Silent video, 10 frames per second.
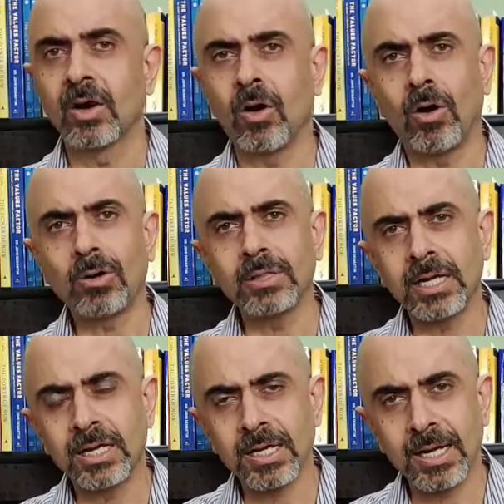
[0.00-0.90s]
all
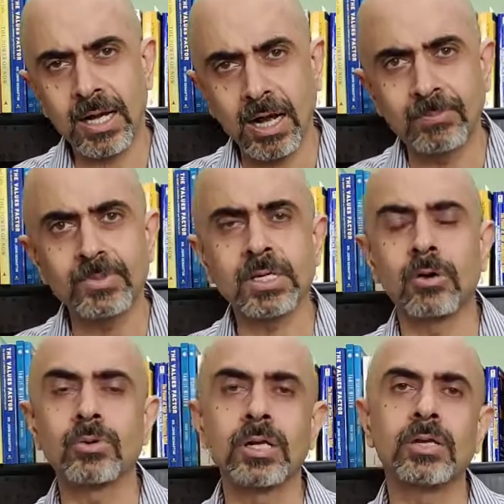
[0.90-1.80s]
that comes
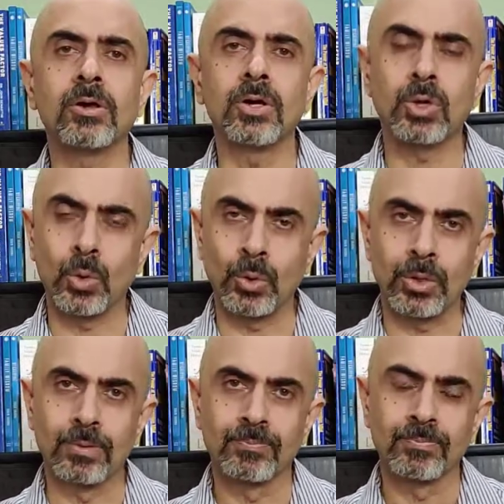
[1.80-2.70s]
out in your
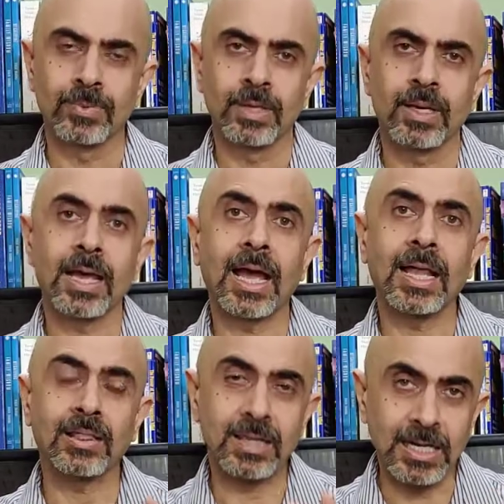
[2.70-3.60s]
tone.
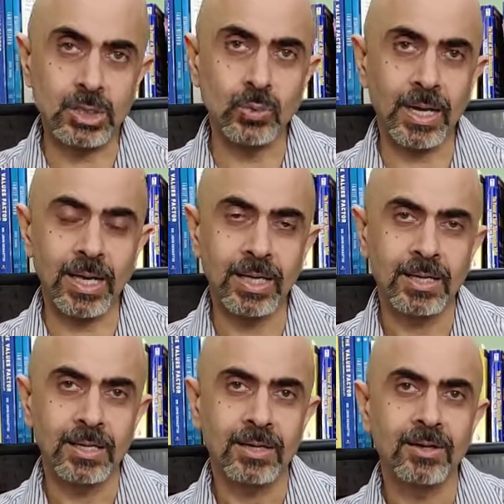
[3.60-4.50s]
And that is why
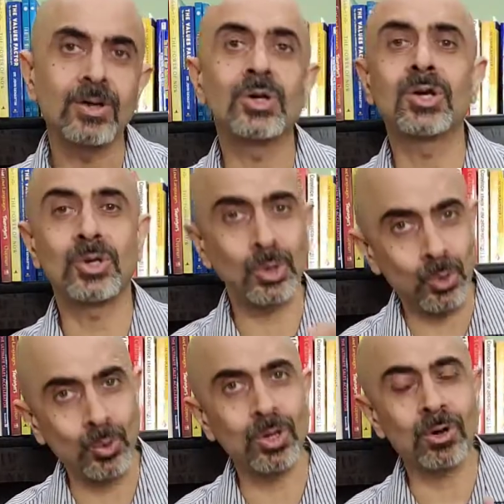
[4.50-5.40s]

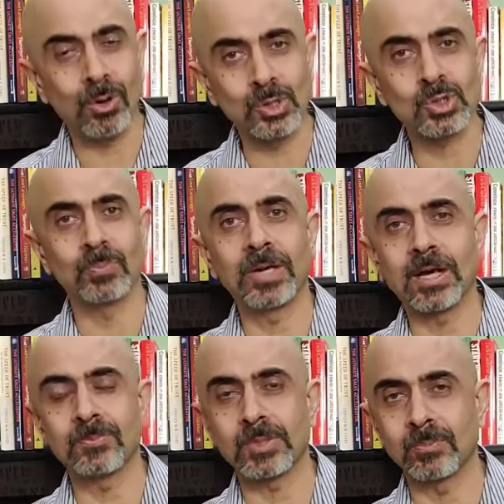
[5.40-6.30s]
tone also
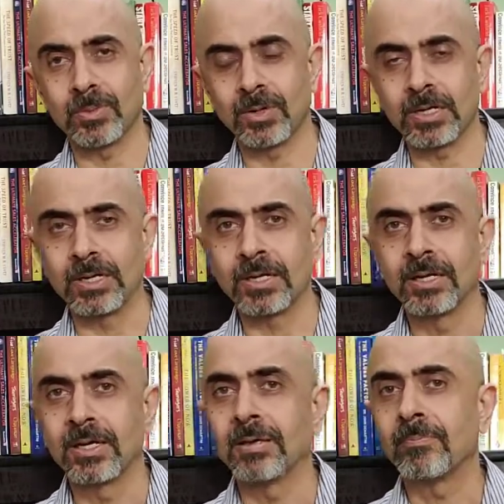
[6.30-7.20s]
becomes important,
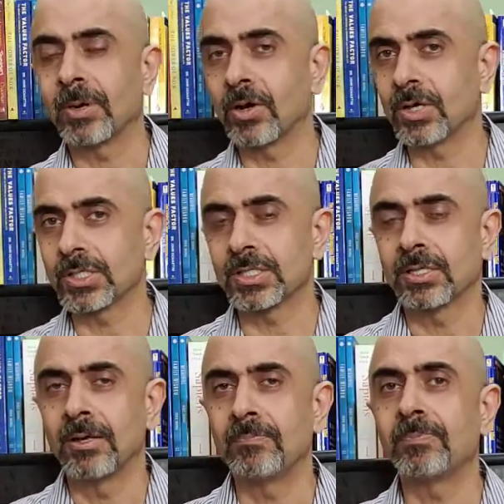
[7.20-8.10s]
because
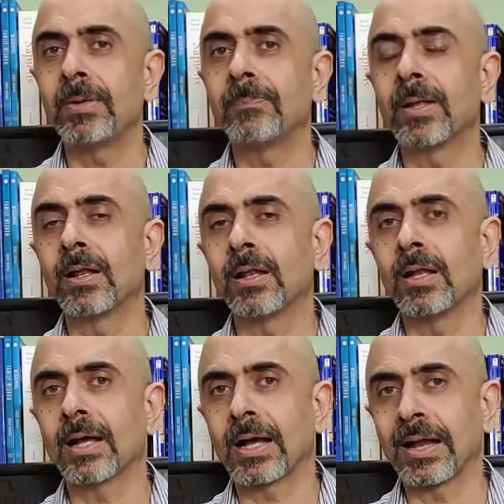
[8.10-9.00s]
people
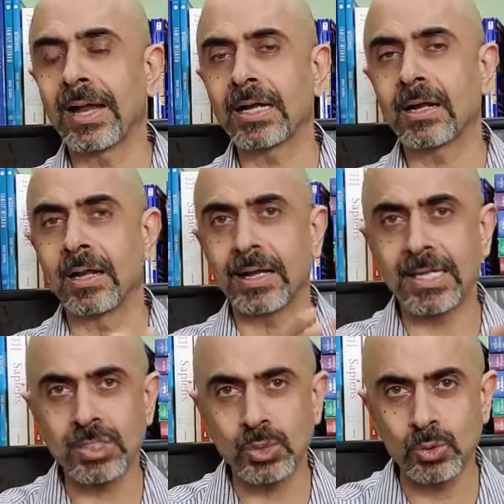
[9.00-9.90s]
connect
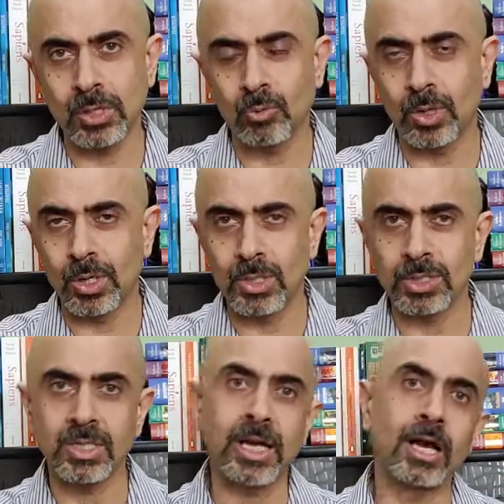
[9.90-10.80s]
less to the
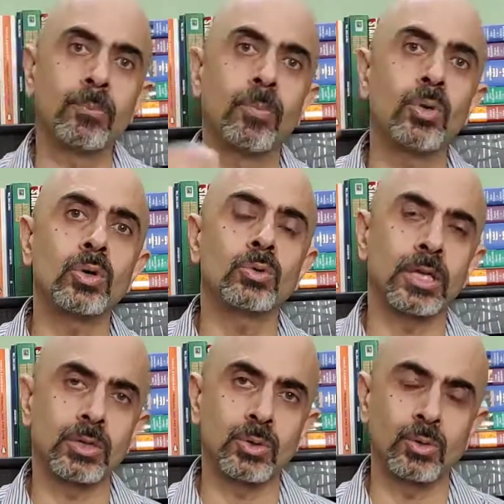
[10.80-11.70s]
words and more to
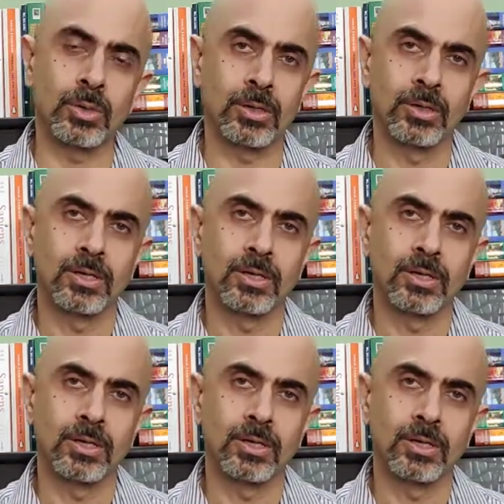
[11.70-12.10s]
the tone.